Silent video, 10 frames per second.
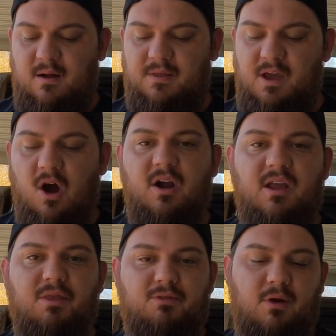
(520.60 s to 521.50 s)
the
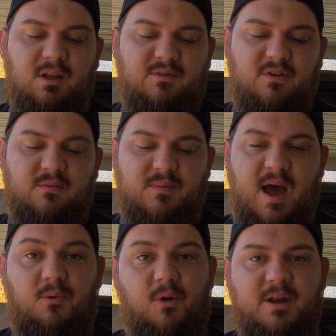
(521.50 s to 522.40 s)
Arken throw lever
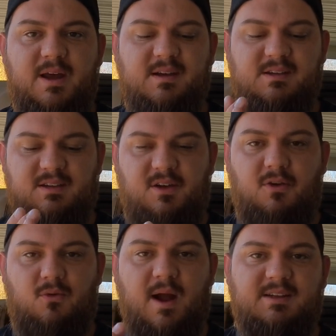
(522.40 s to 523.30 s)
at 1x is on
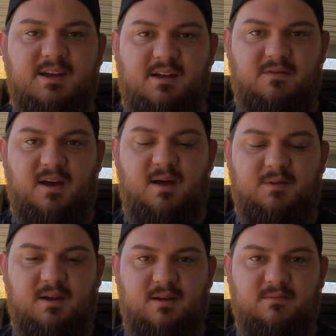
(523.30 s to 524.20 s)
the right side of the
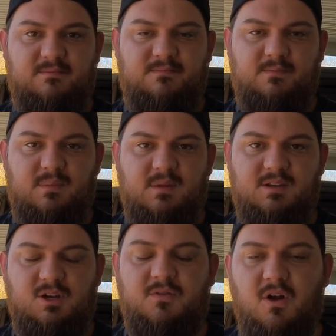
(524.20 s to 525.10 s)
optic.
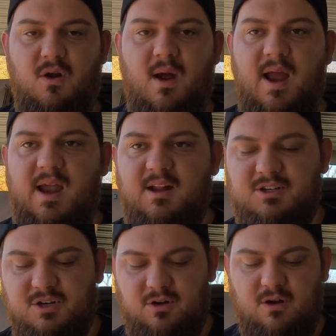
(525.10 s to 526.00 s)
So if you're a right-handed
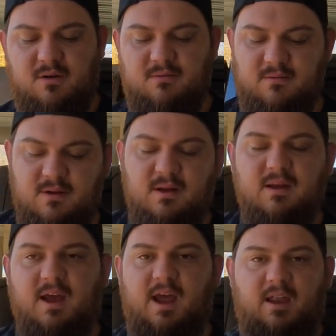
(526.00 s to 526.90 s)
shooter
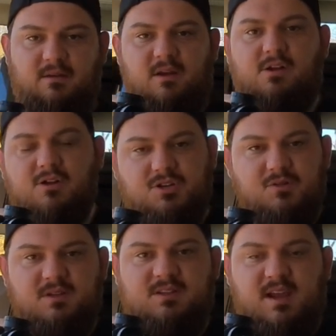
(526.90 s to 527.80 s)
and, you know, you're
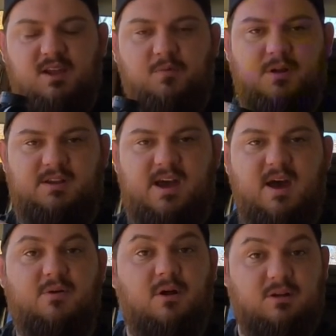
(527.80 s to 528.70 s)
shooting this thing and you put it
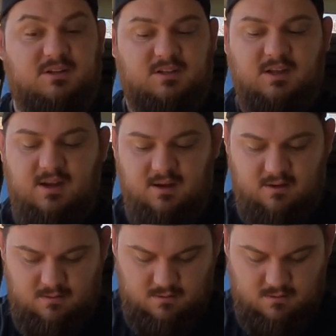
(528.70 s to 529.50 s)
down on a sling,